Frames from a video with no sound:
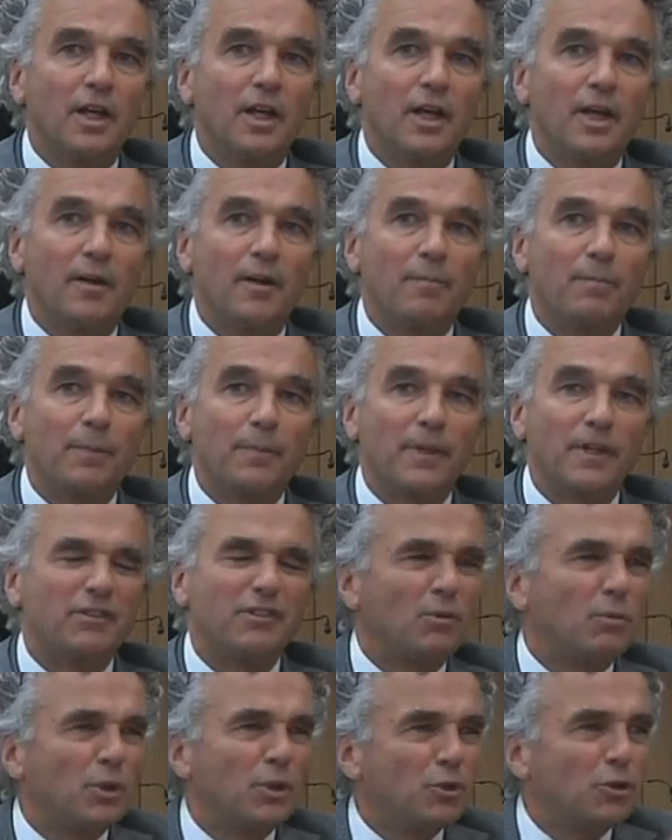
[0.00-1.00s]
Um,
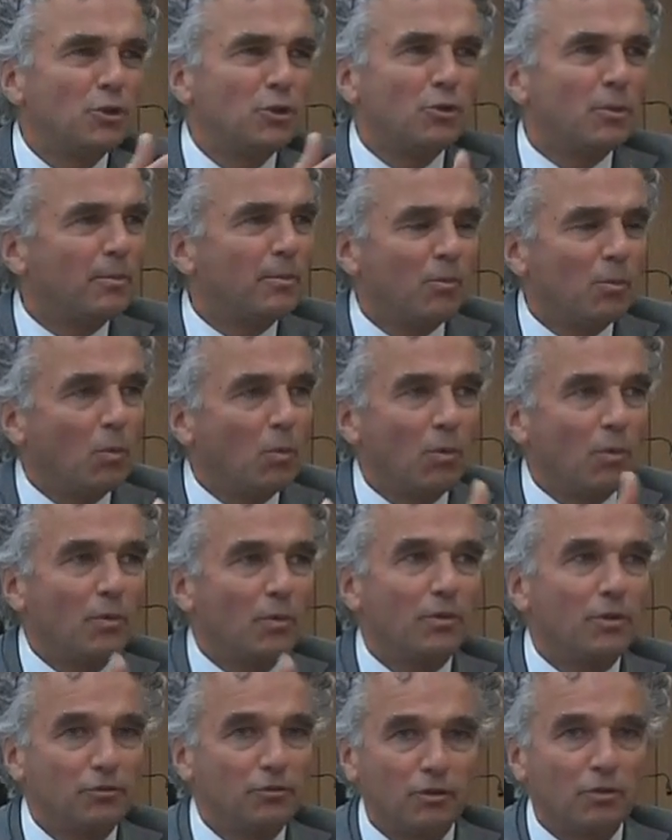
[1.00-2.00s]
I said, what do you do?
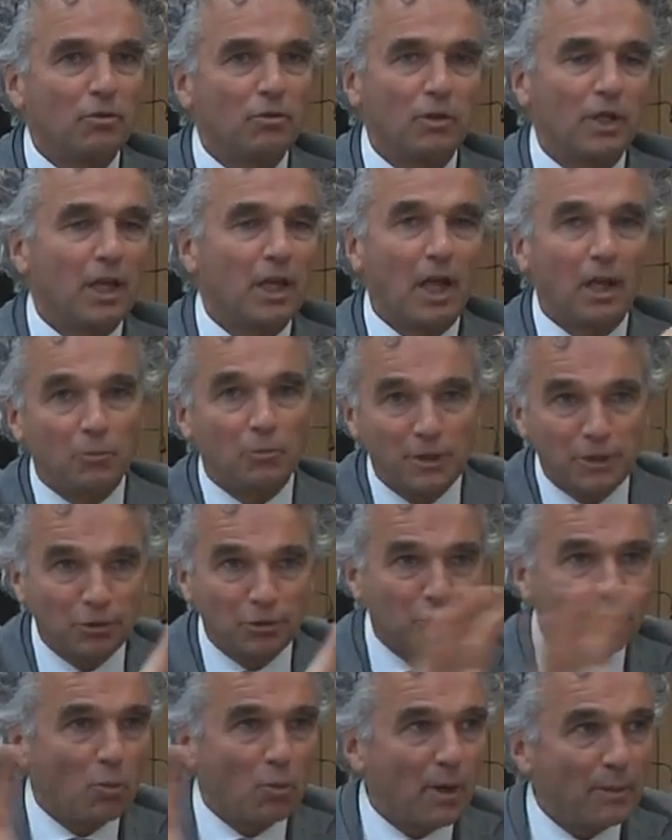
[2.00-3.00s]
So I
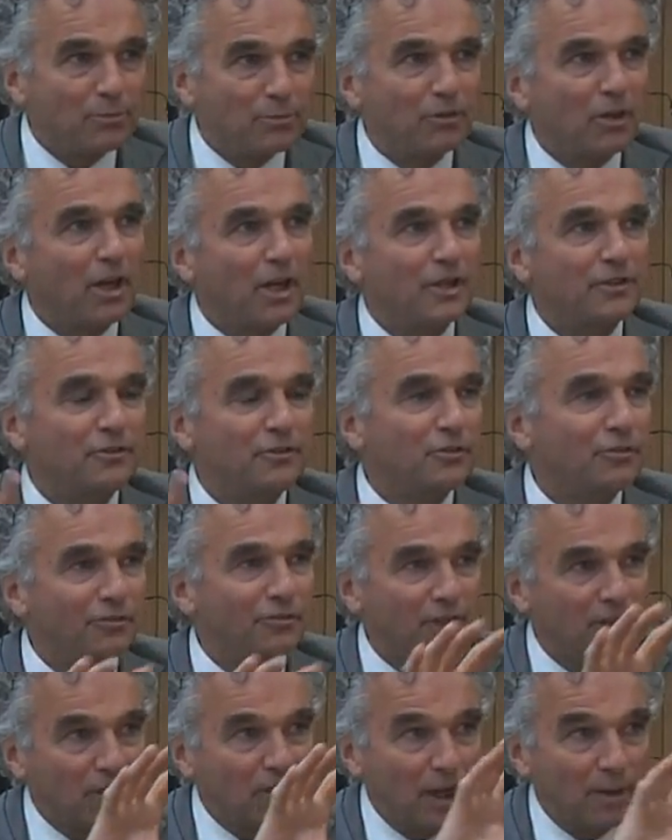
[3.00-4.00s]
read on your website,
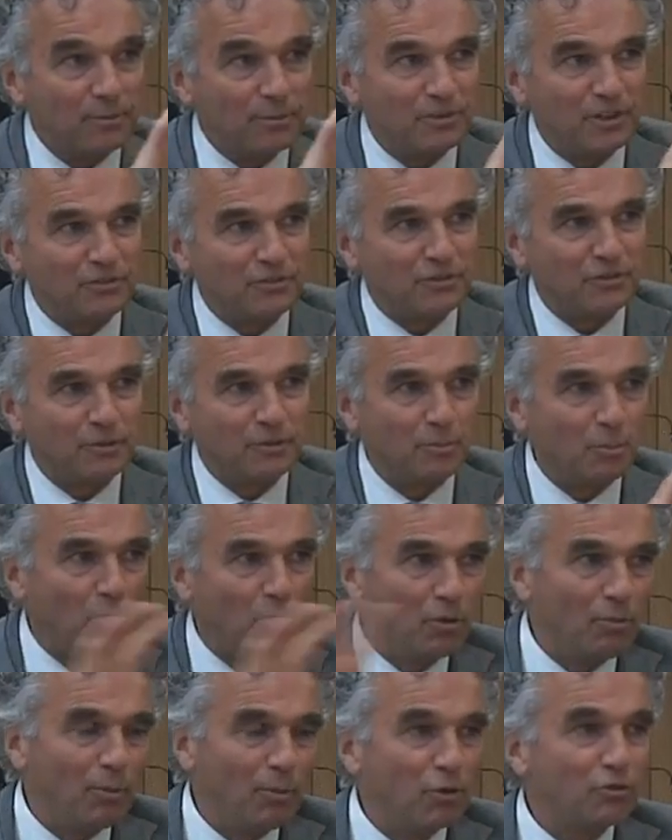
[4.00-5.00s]
you think climate change is the
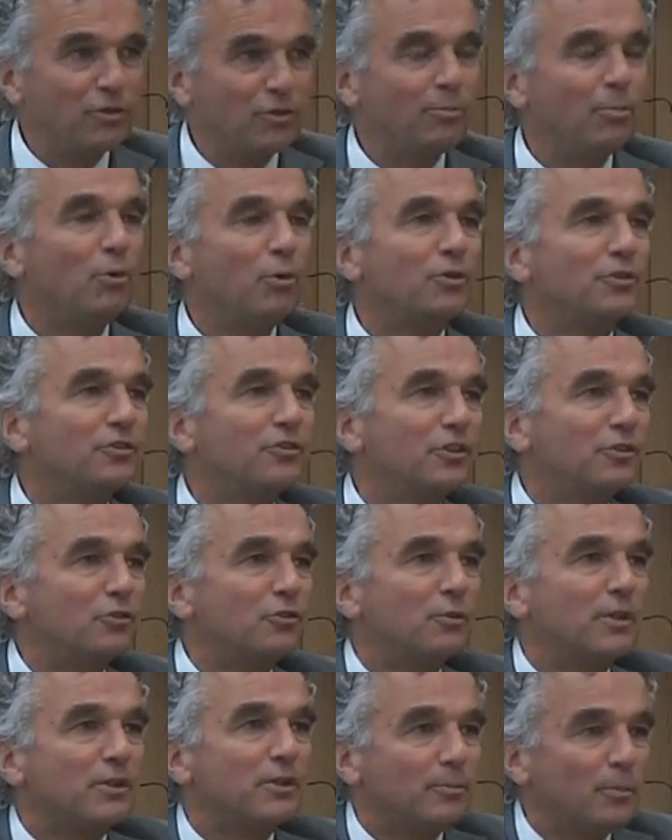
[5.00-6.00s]
mo most important
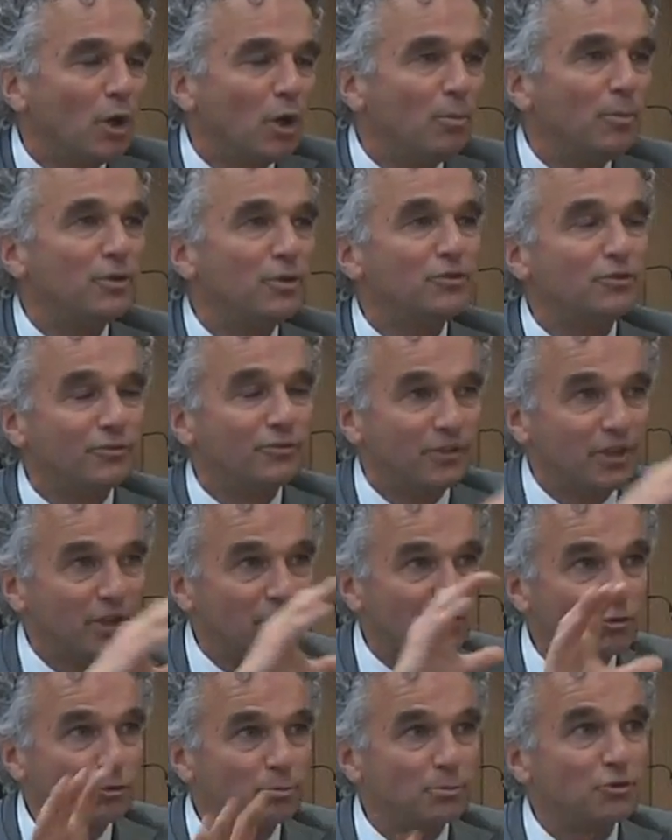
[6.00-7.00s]
issue at the moment. You
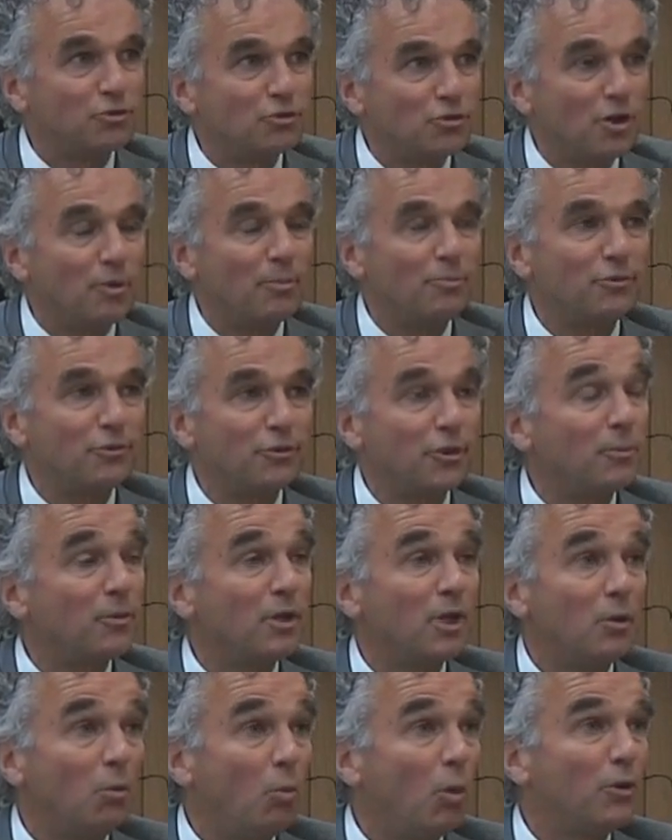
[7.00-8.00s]
think it should be shopped,
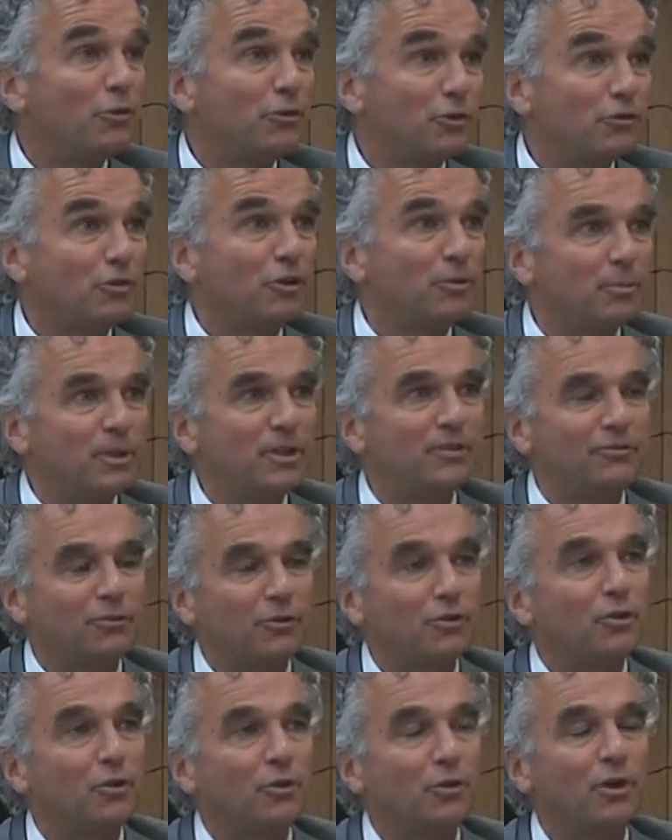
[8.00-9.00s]
stopped. What does it mean
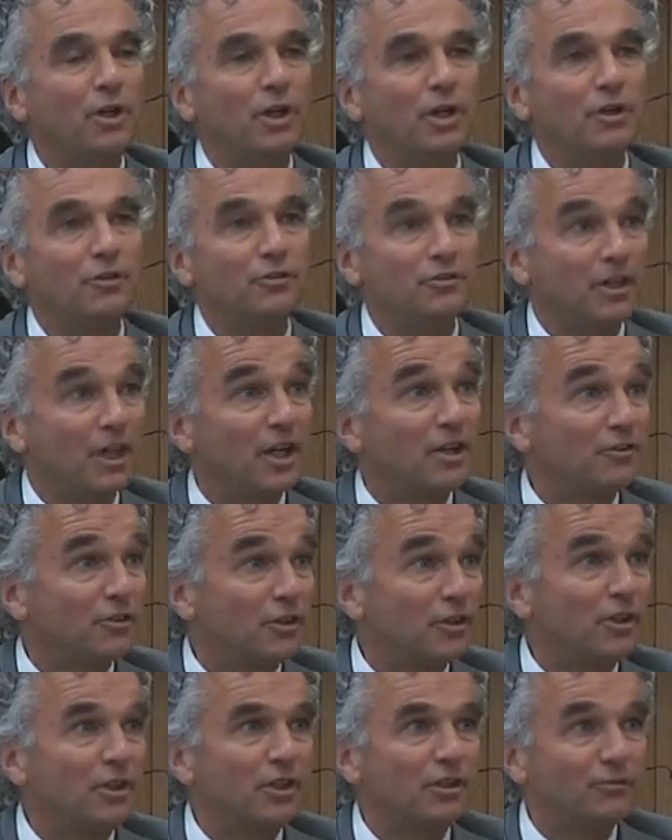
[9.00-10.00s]
for your
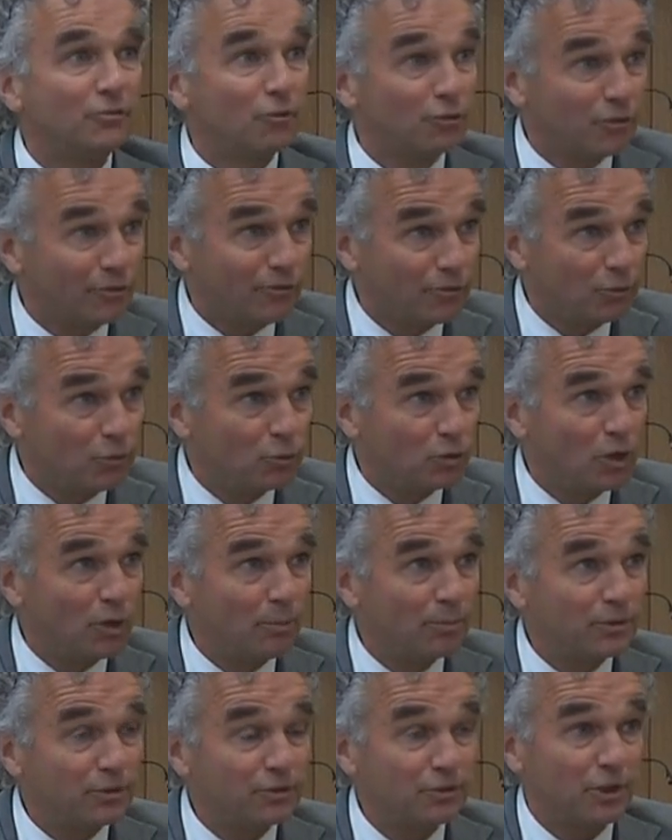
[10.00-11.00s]
shares in, in fossil fuel
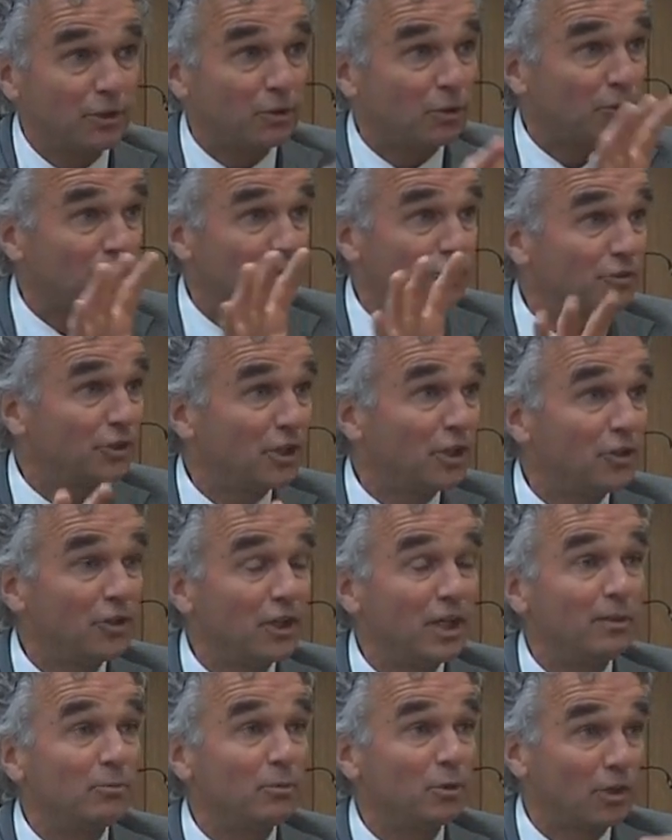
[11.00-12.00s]
companies? Are you going to
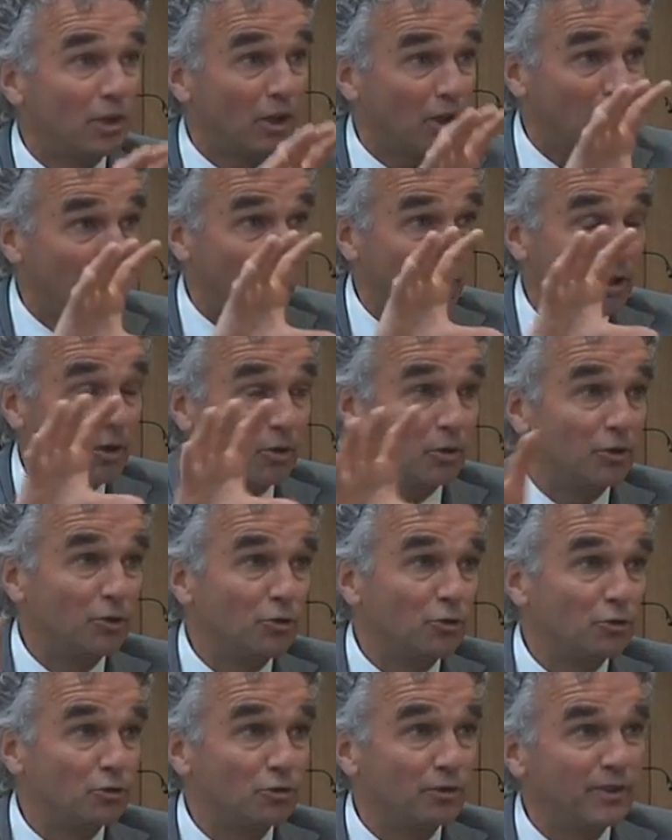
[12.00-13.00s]
sell them, or are you
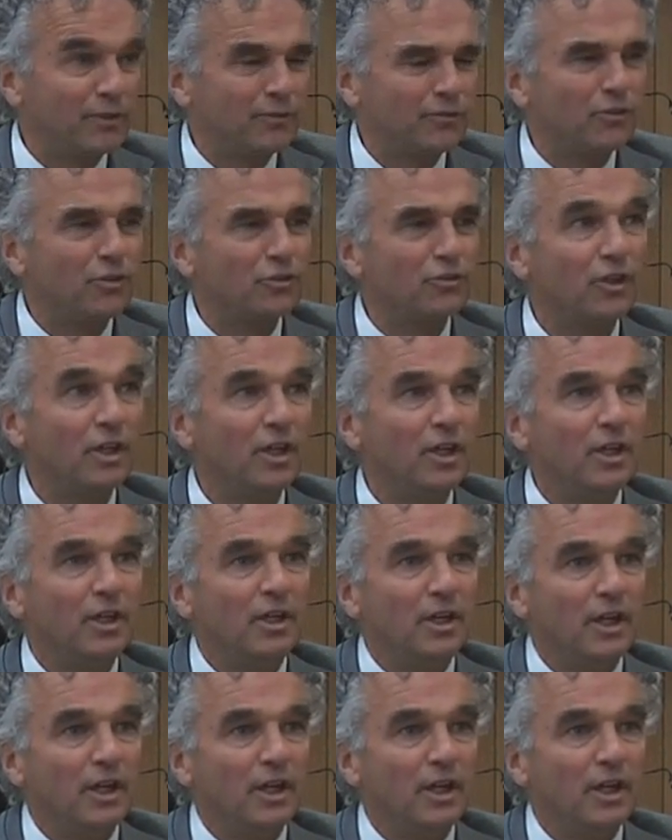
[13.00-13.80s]
going to use your influence?